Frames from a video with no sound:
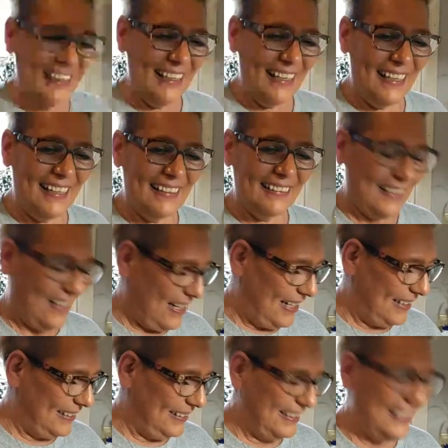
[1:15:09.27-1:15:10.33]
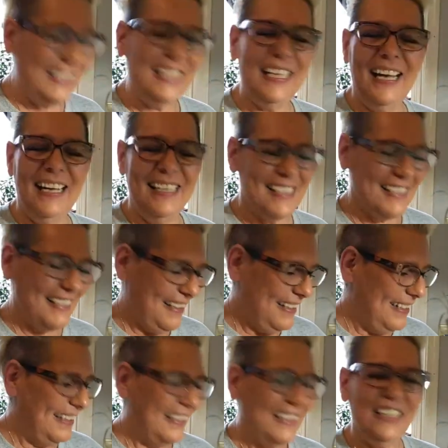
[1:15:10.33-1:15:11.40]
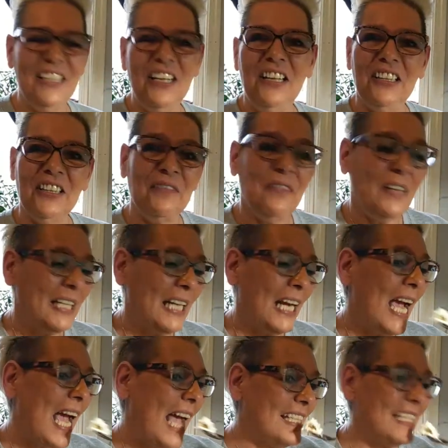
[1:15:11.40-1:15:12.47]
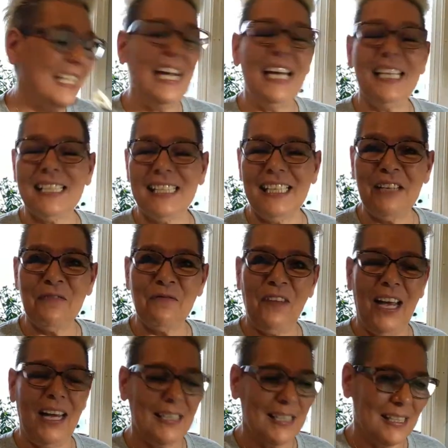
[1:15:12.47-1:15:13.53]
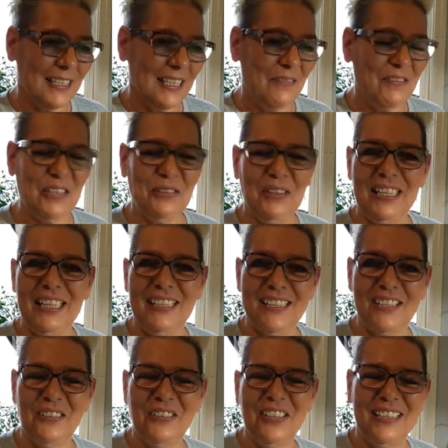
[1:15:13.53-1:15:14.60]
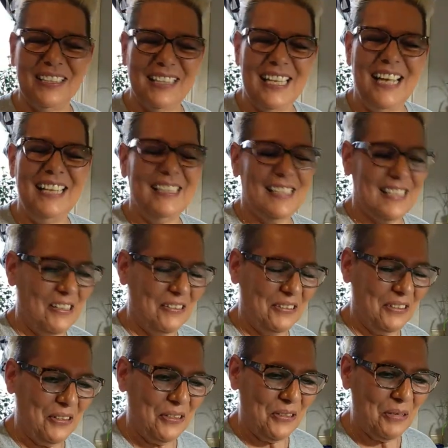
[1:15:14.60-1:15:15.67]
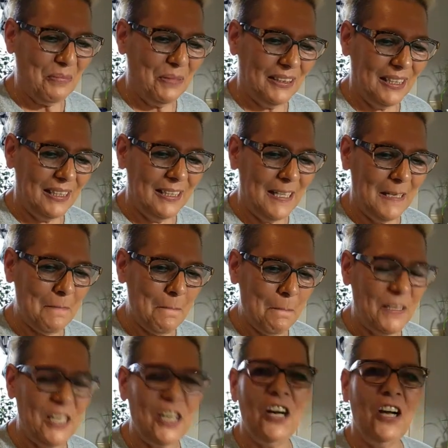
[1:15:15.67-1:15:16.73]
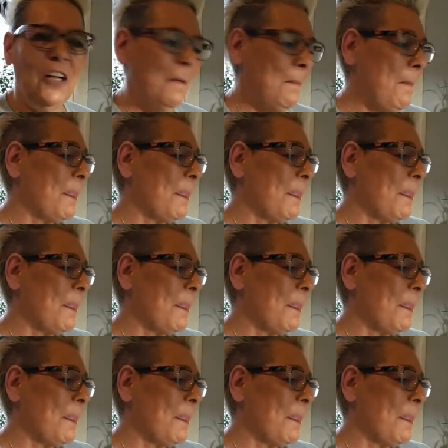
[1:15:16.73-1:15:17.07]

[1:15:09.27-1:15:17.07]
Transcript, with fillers: oh, God. You guys, y'all are funny. See, I said it fast enough so it sort of kind of sounded normal, didn't it? Y'all.